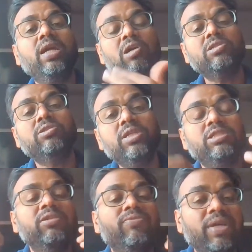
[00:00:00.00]
also it
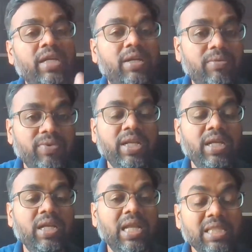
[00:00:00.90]
is a very
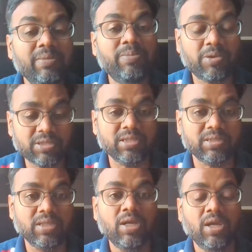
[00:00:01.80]
very lengthy
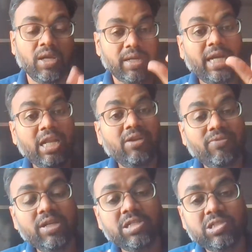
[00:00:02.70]
process. Writing
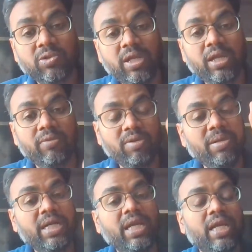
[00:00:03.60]
one story will
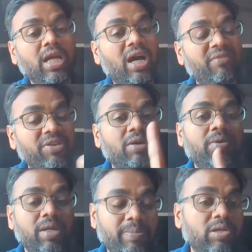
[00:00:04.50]
be taken half an hour
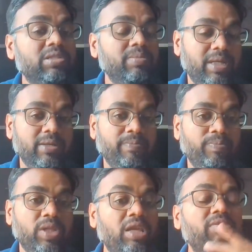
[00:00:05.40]
approximate.
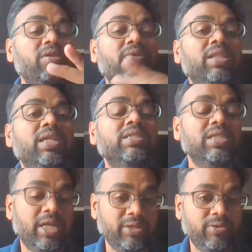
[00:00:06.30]
Given when then
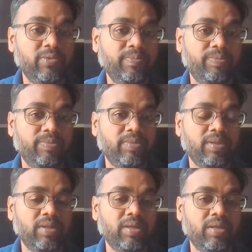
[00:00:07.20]
scenario.
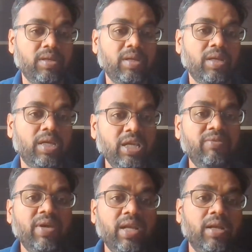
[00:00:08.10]

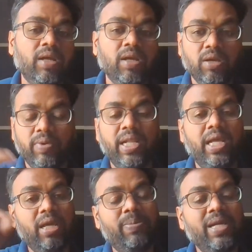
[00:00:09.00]
Given when
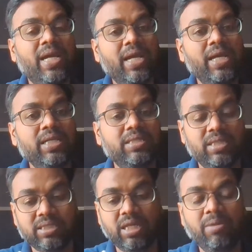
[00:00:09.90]

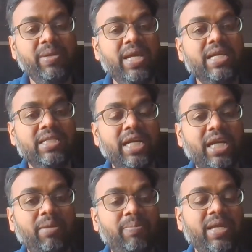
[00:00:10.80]
this API get
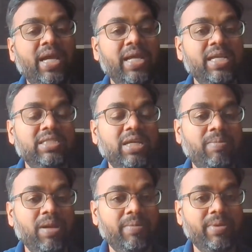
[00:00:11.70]
API is
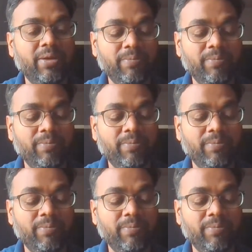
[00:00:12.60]
developed,